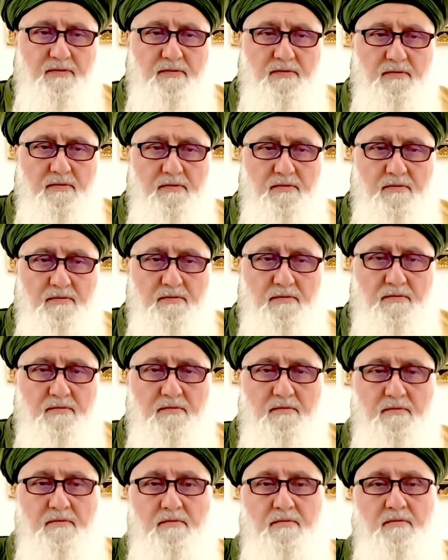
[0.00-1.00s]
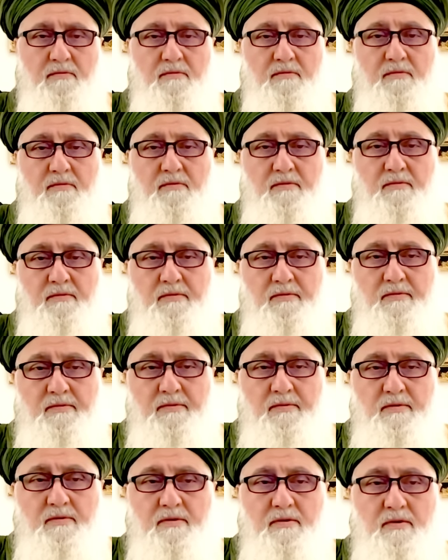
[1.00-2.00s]

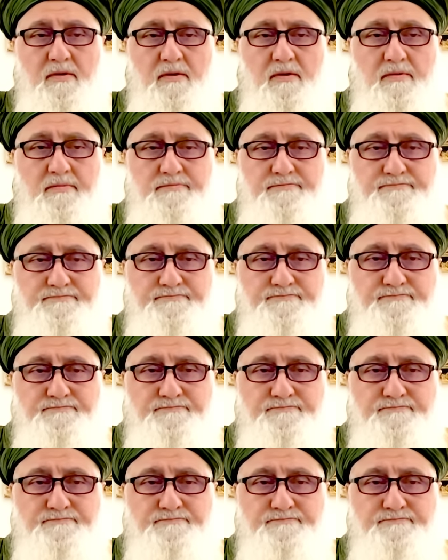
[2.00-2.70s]
Nothing is said.